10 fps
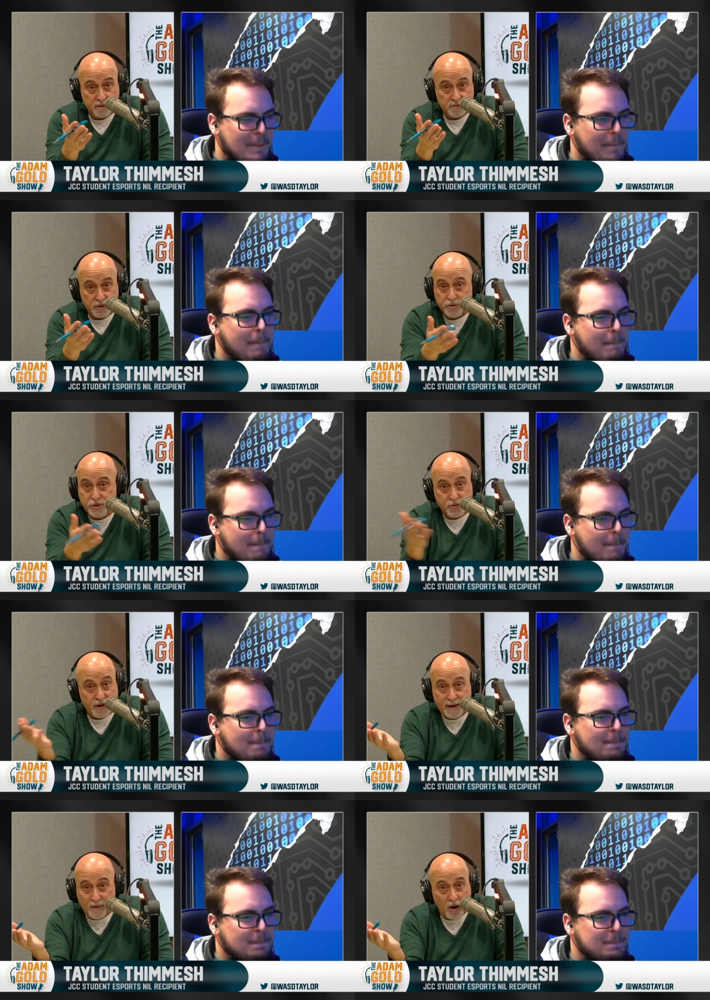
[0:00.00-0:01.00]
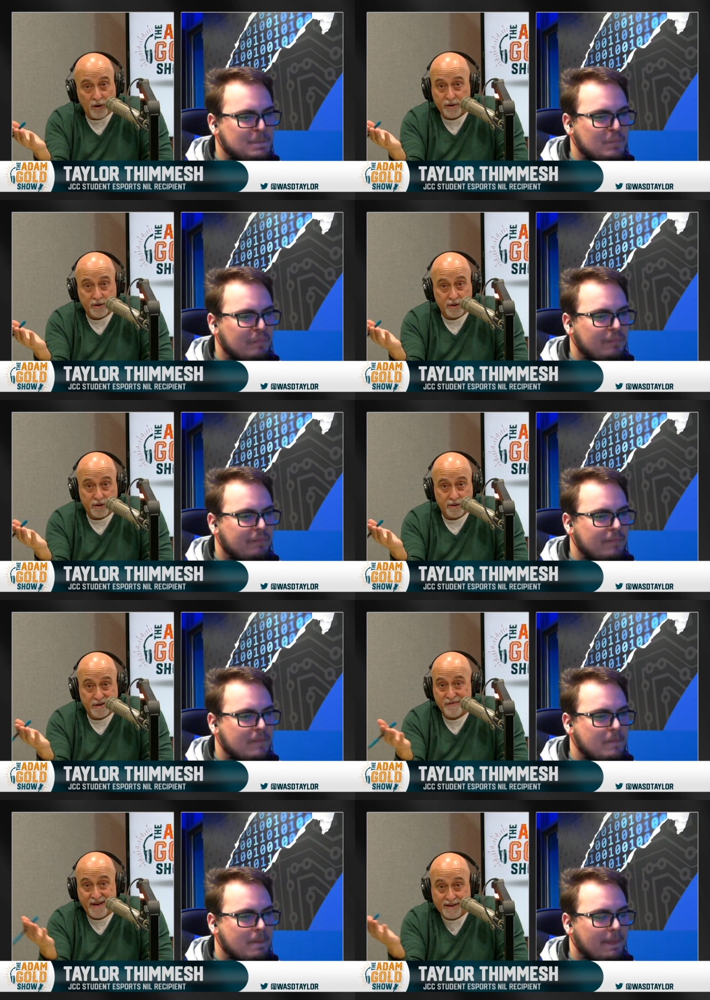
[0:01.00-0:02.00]
Speaker 1: you stream all your
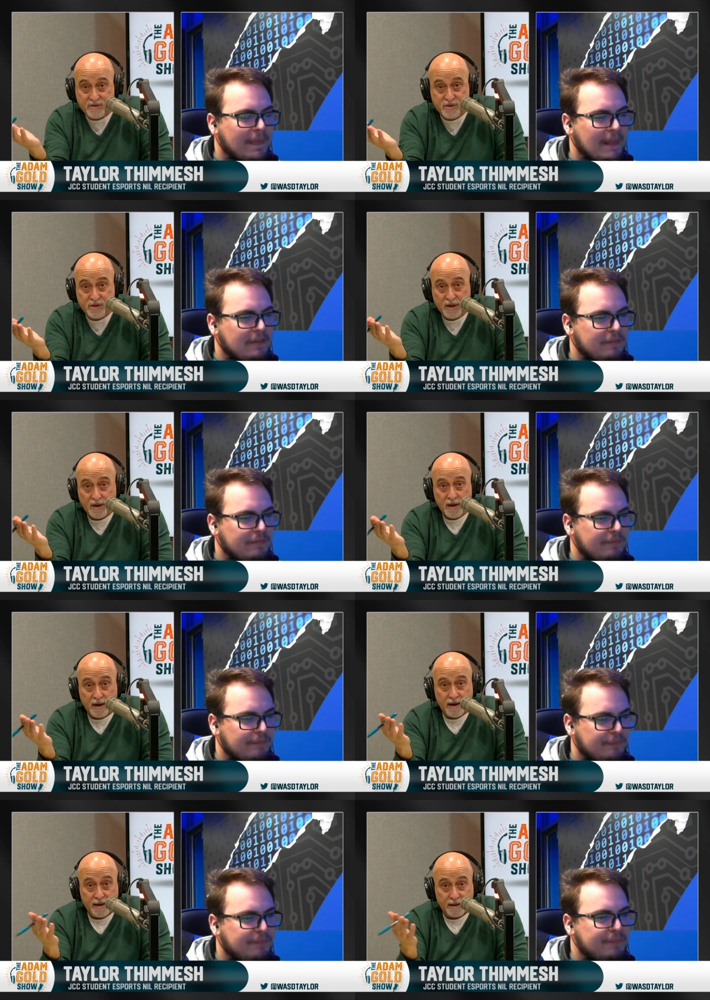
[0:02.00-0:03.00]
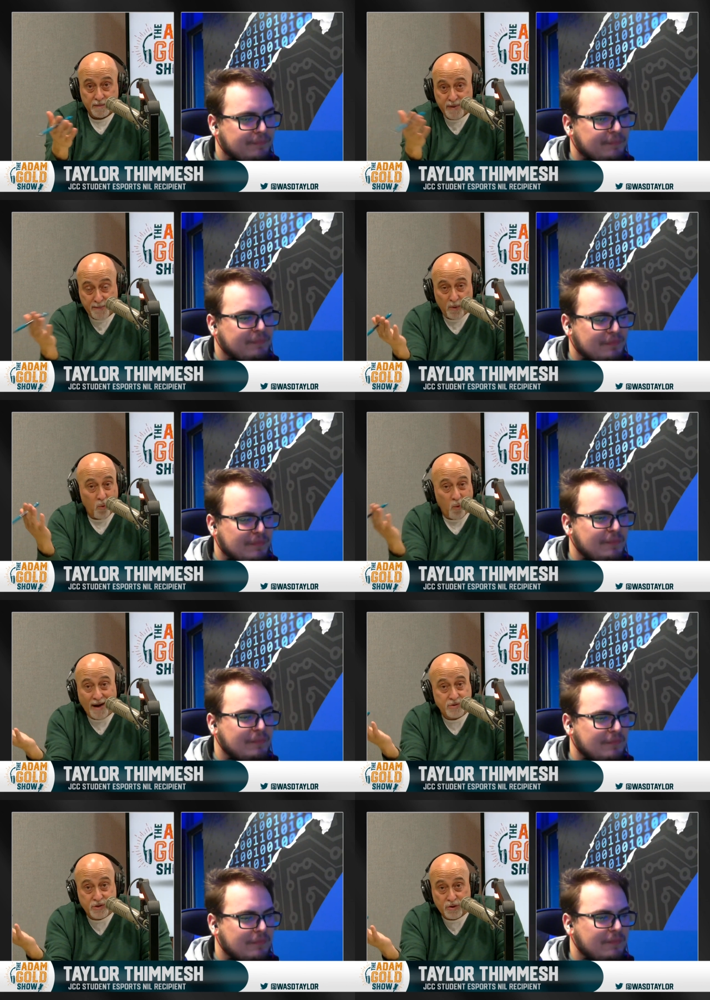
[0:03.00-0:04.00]
events? Uh, can people watch
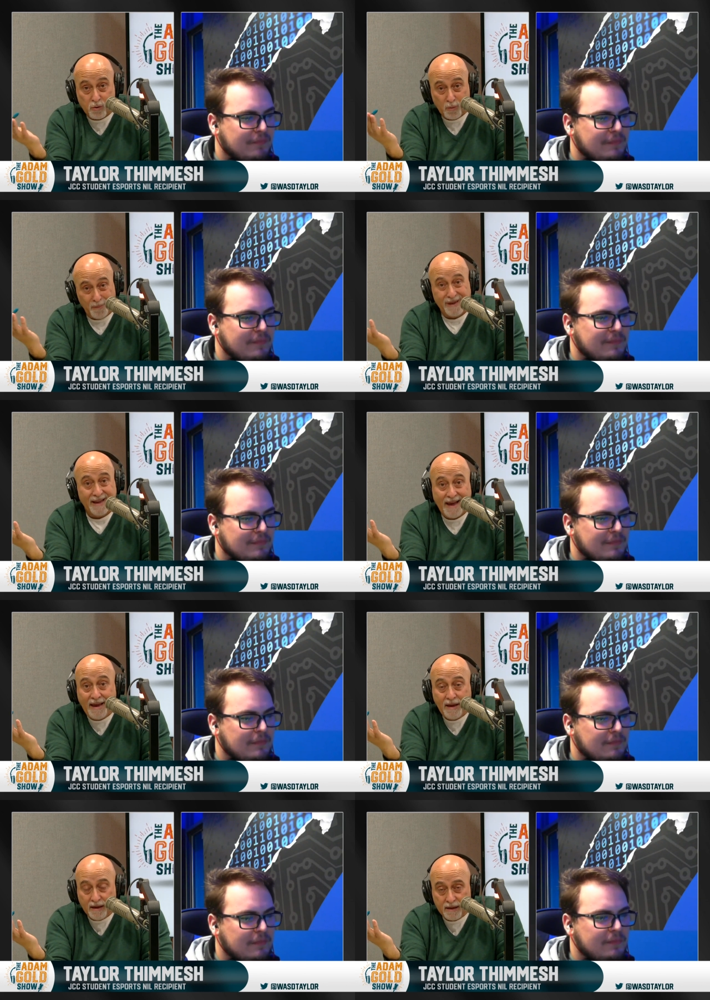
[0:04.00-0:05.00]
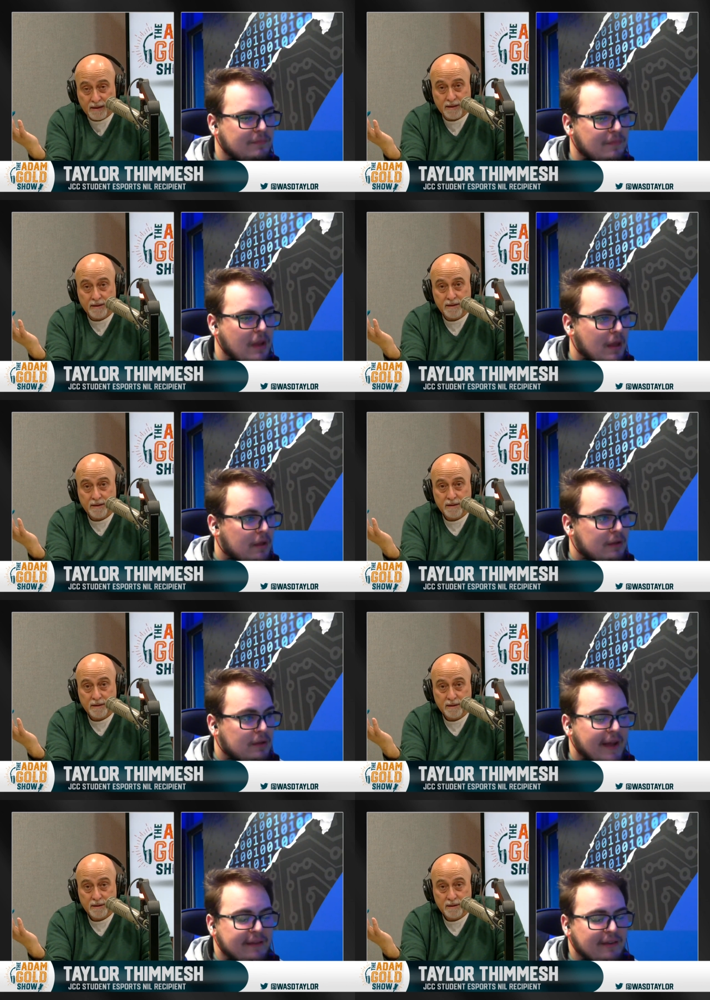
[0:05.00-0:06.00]
you play?
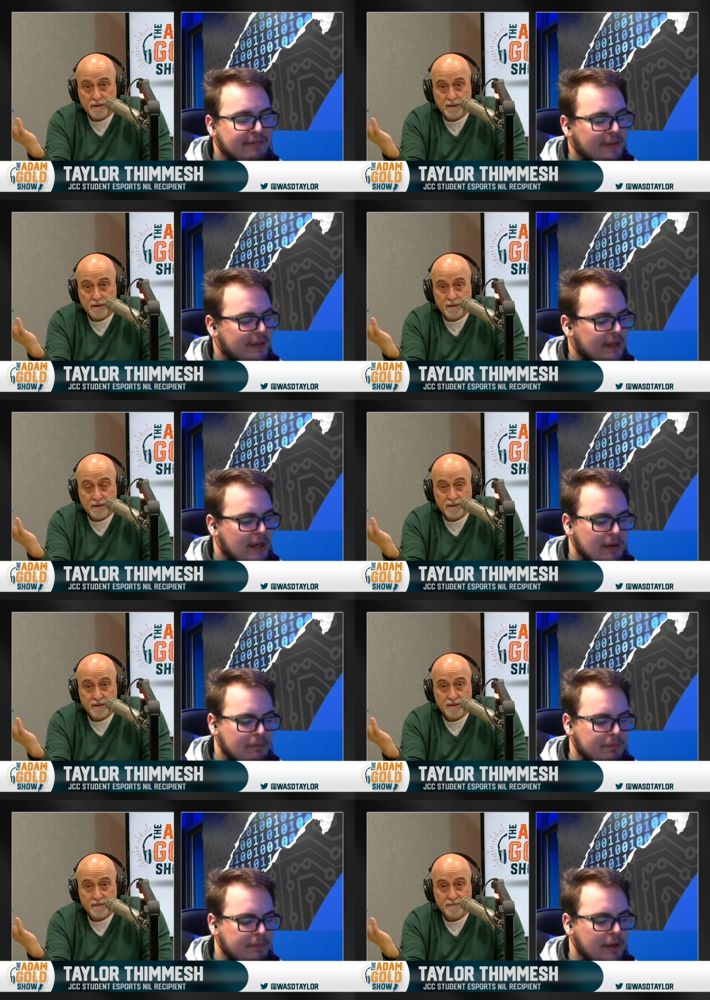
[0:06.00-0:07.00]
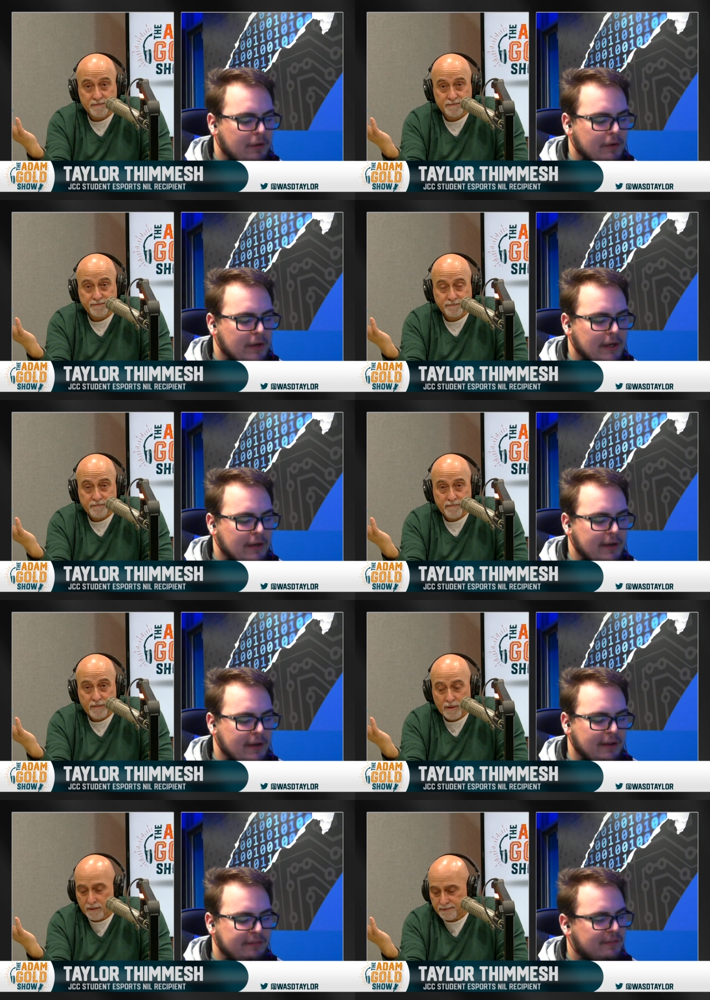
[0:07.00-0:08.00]
Speaker 2: Yeah, definitely. Um, you know,
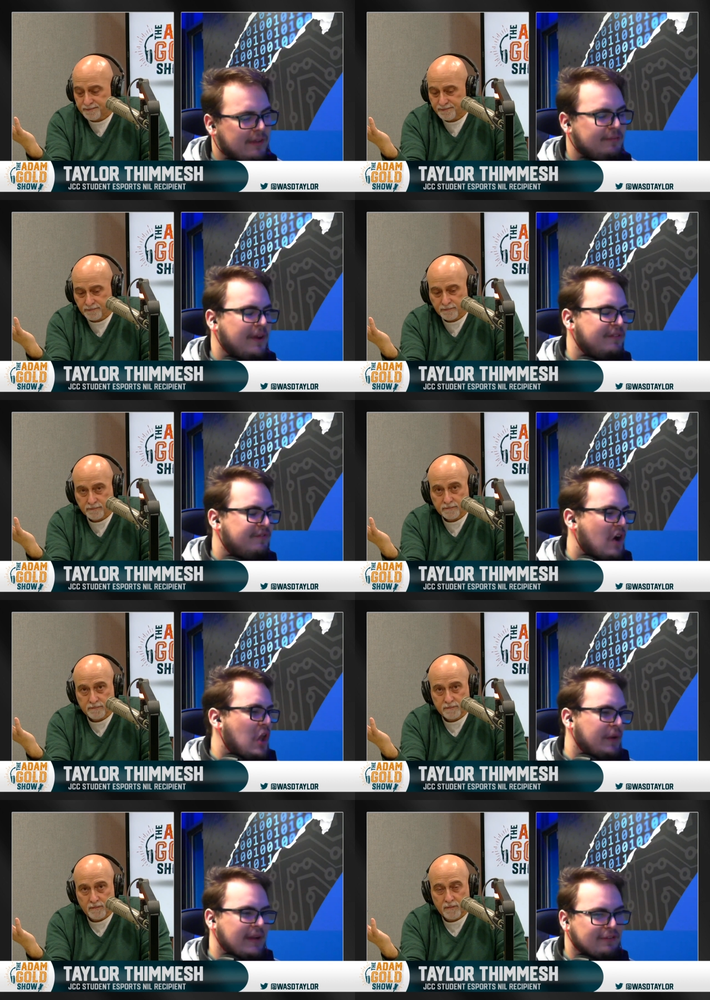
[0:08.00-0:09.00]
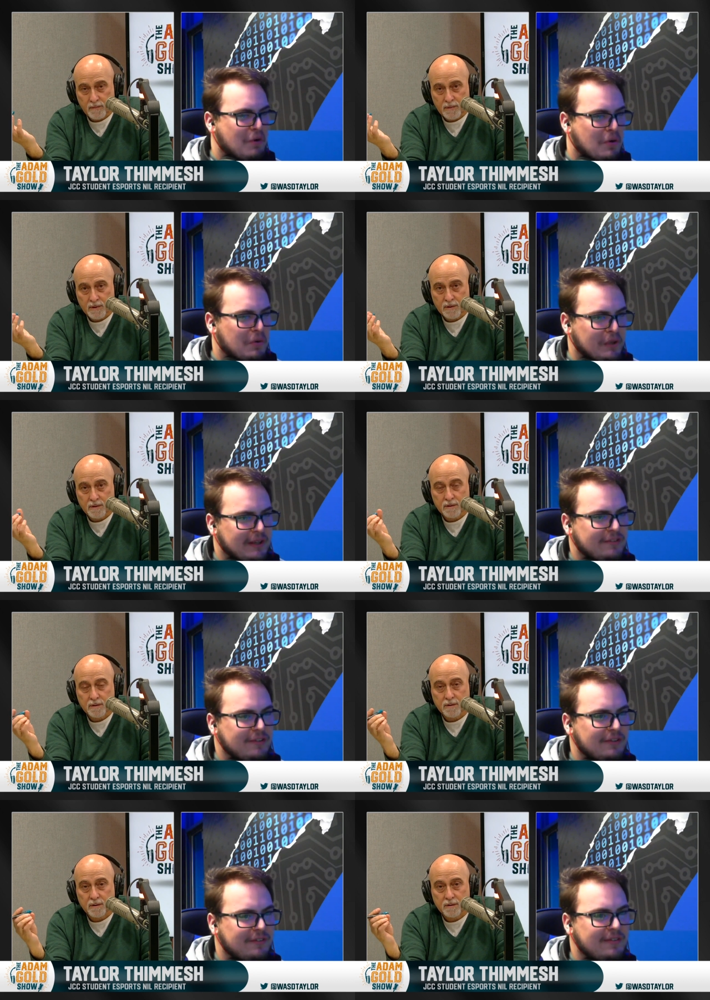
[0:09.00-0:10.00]
uh, as as my following has grown, I
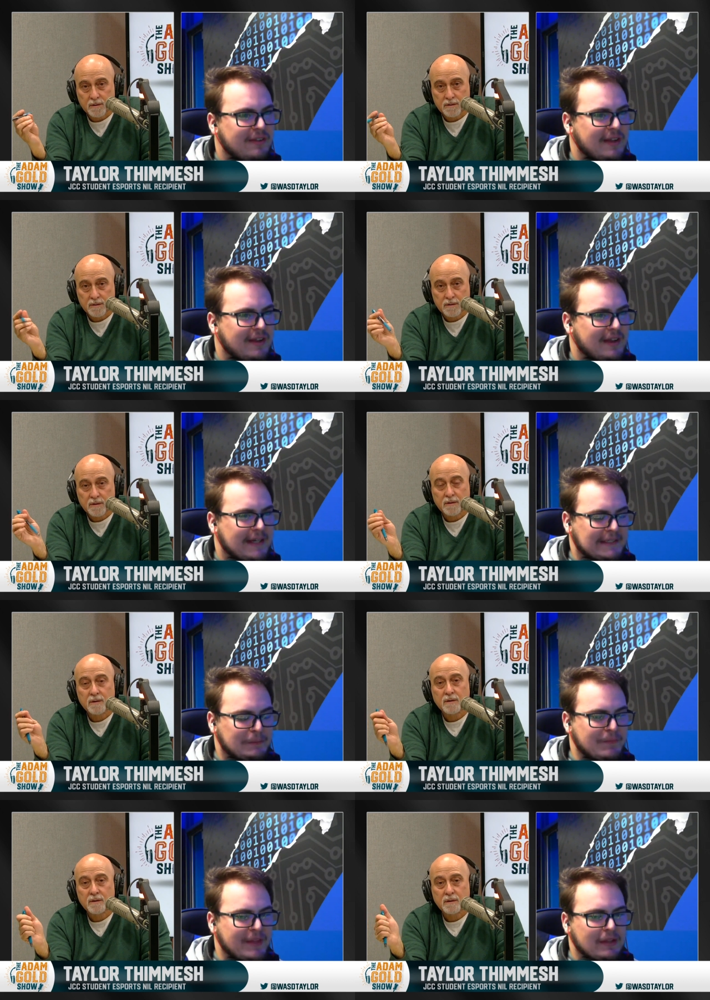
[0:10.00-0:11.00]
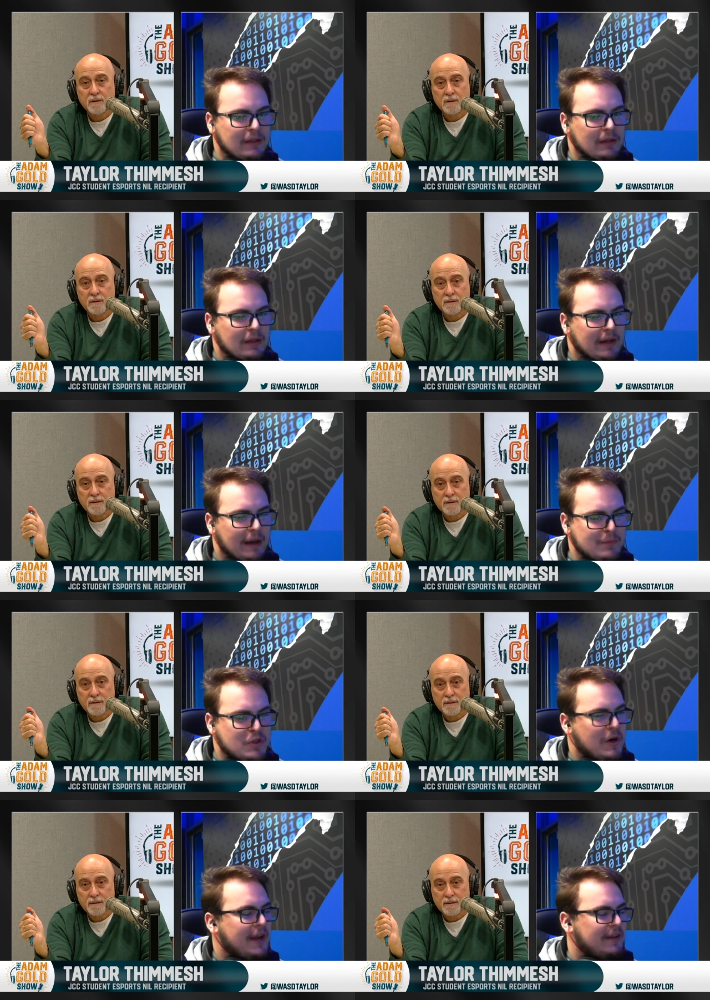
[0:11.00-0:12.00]
guess you could say, um, I'm